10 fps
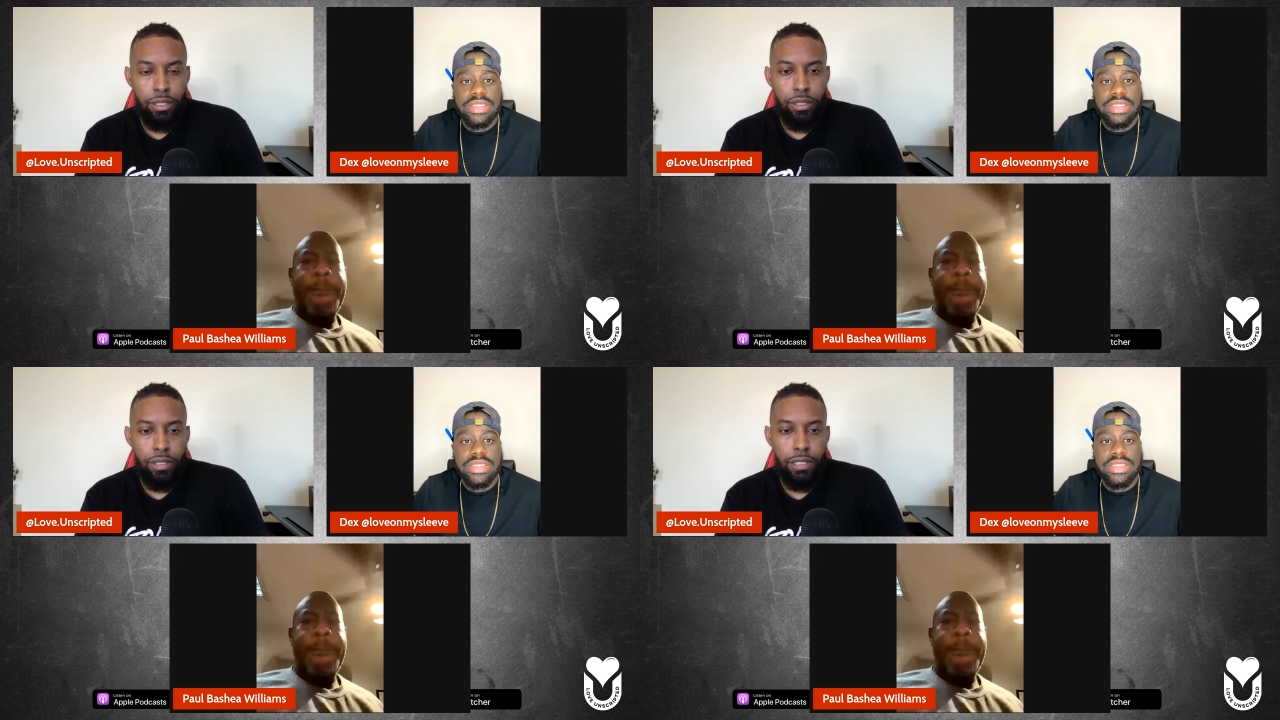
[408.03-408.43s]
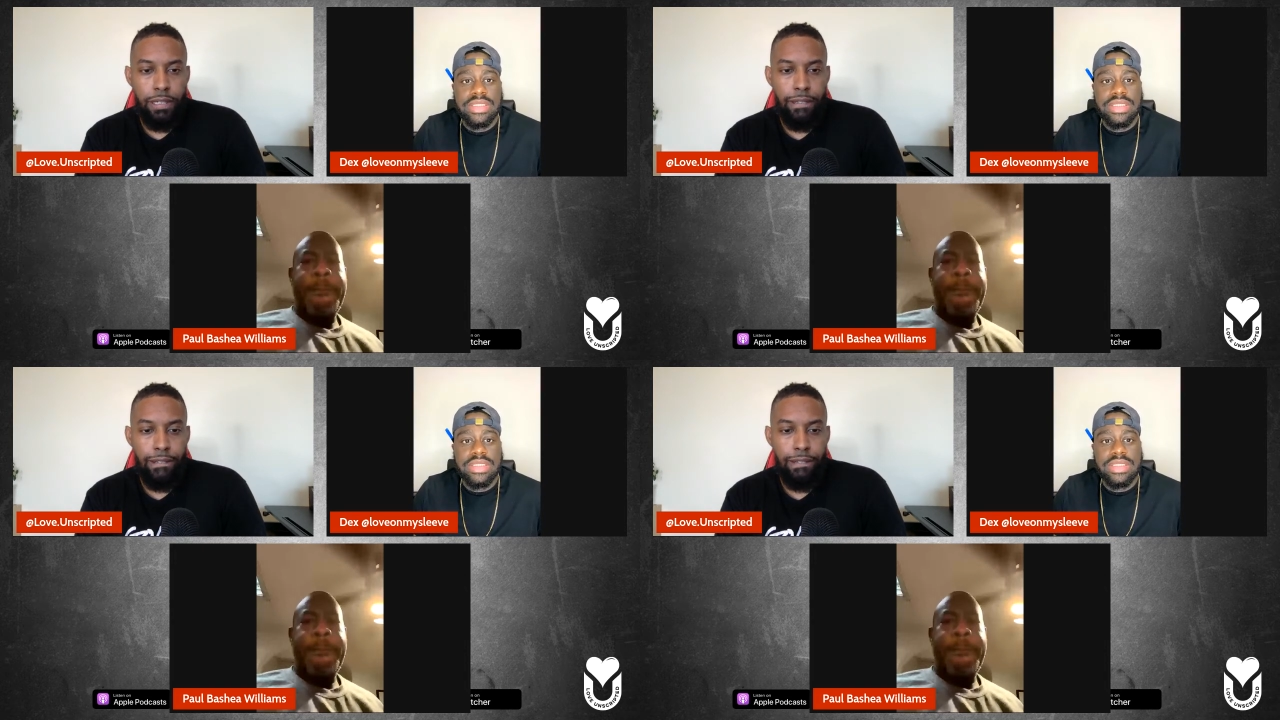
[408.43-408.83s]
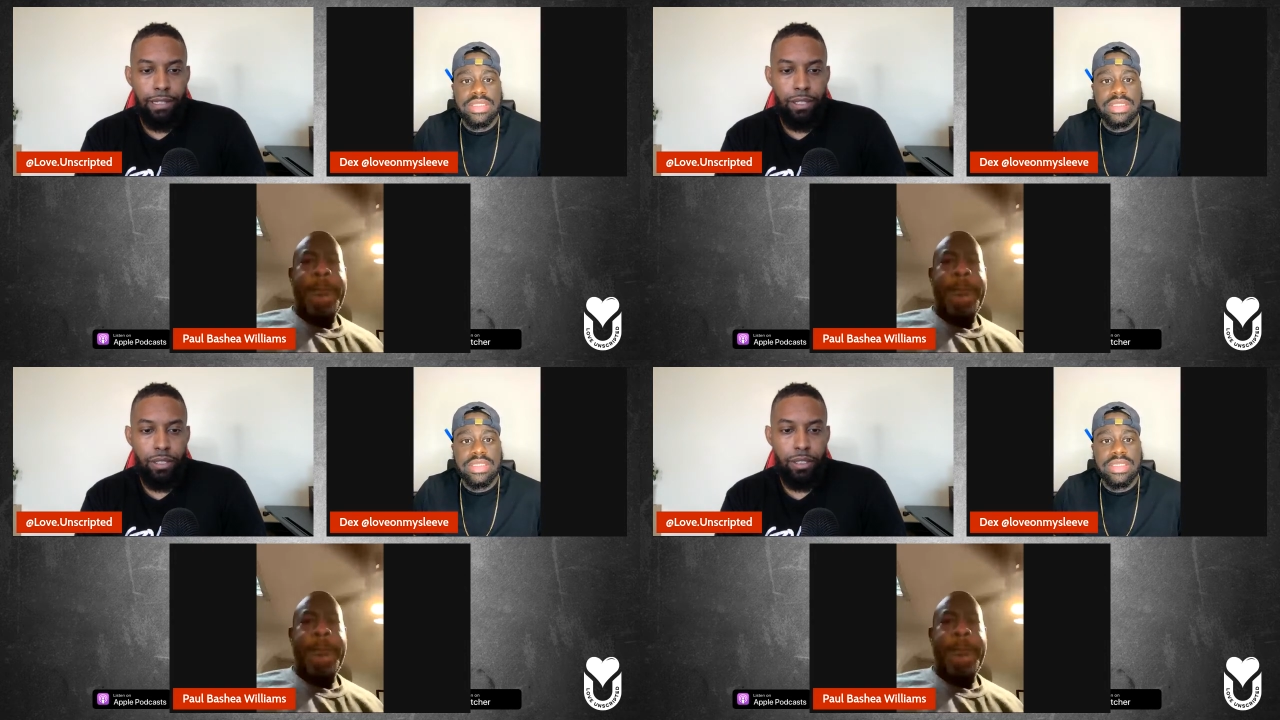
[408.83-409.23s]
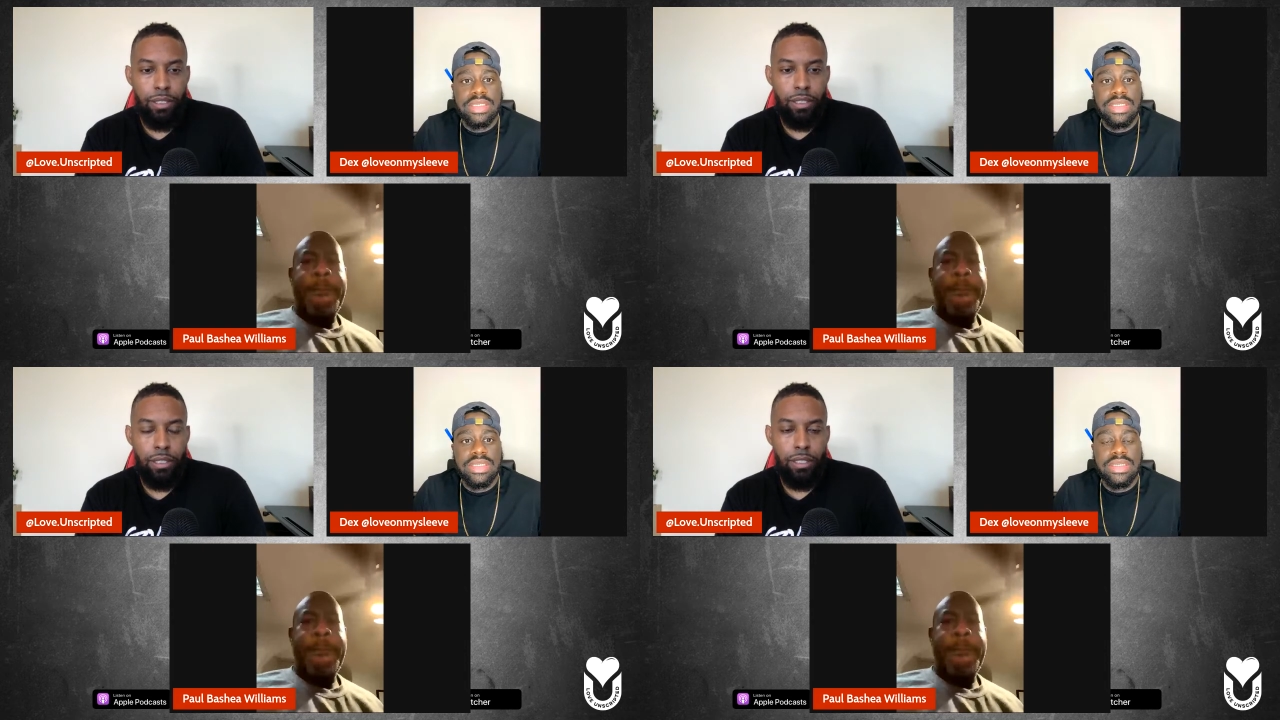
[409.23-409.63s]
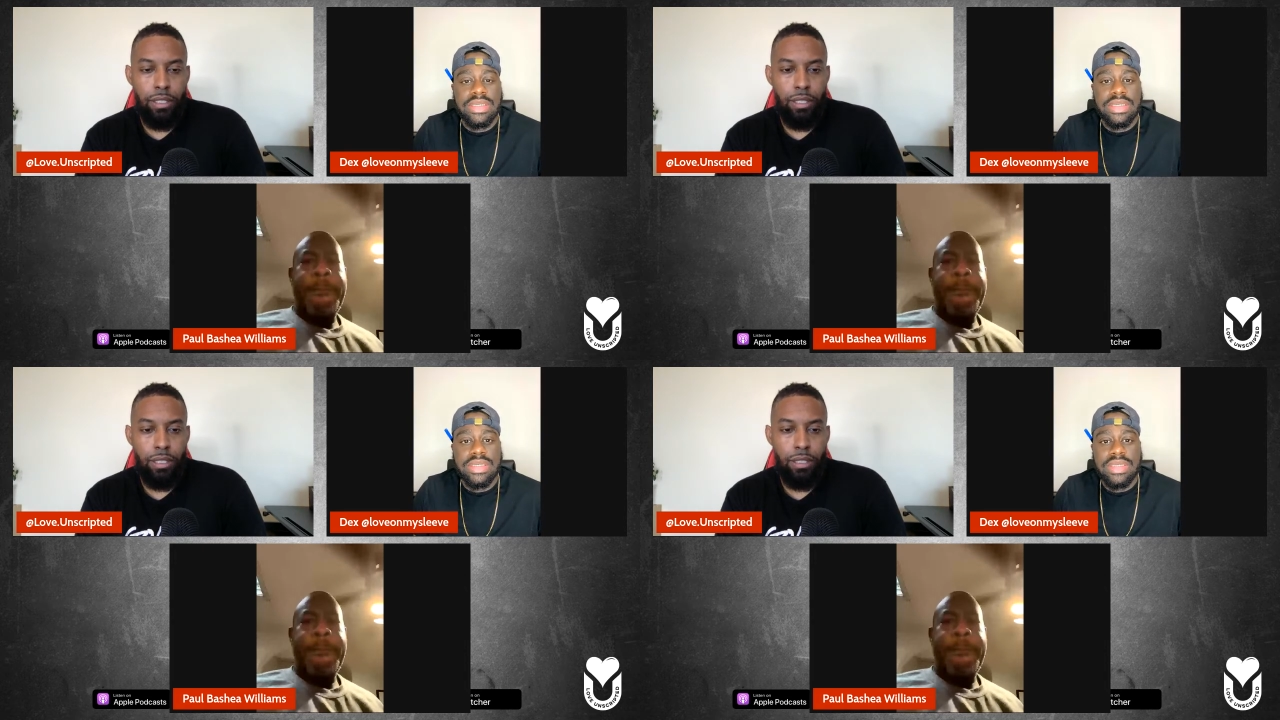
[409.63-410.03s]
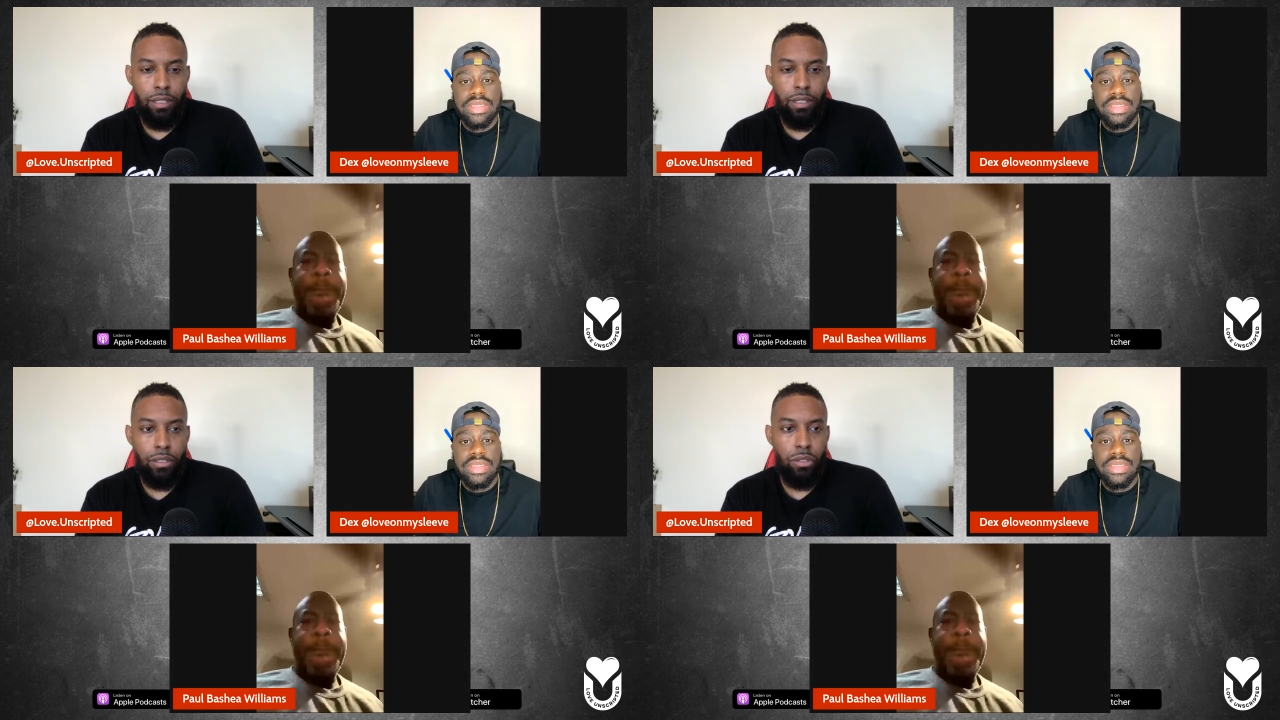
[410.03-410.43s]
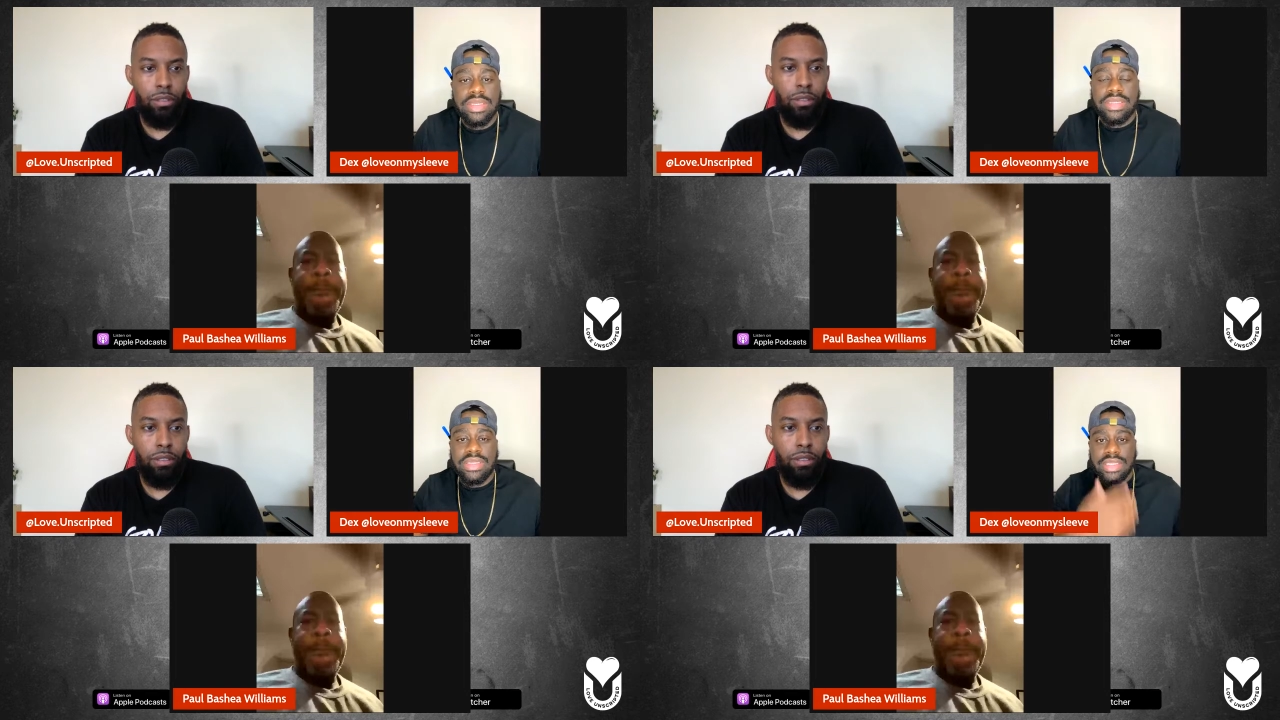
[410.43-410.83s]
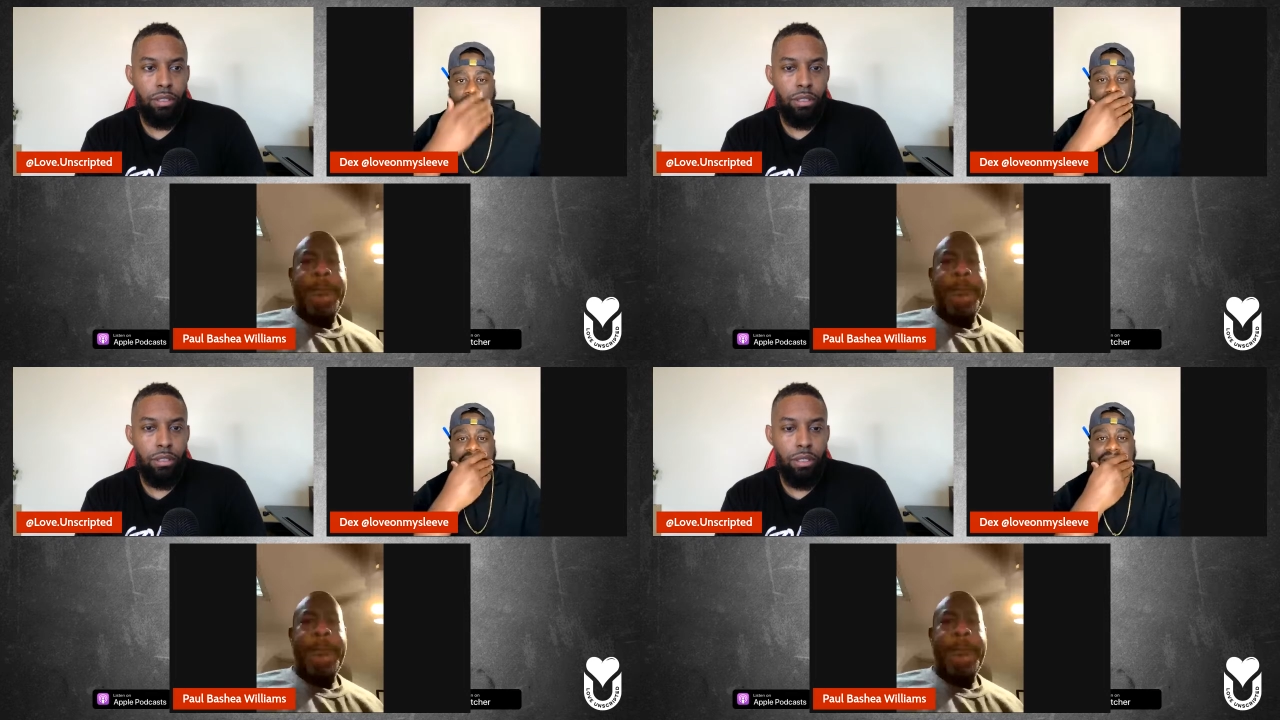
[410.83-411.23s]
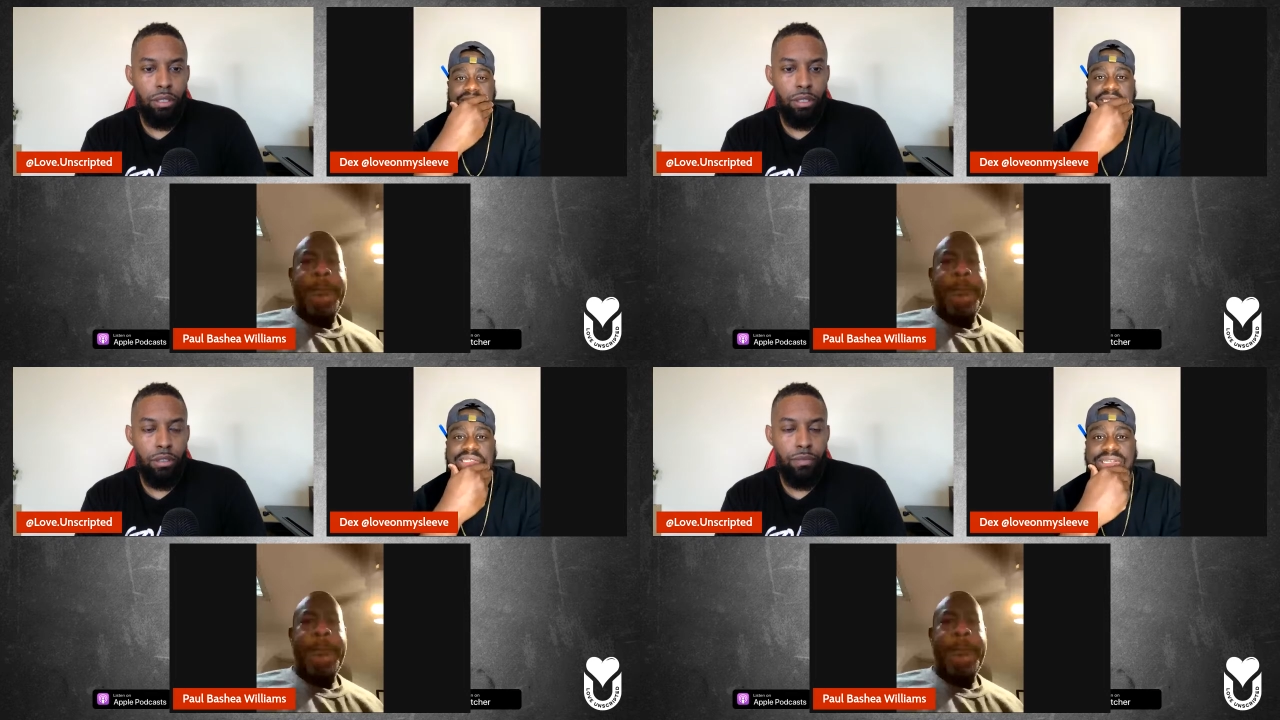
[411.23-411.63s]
(no one is talking)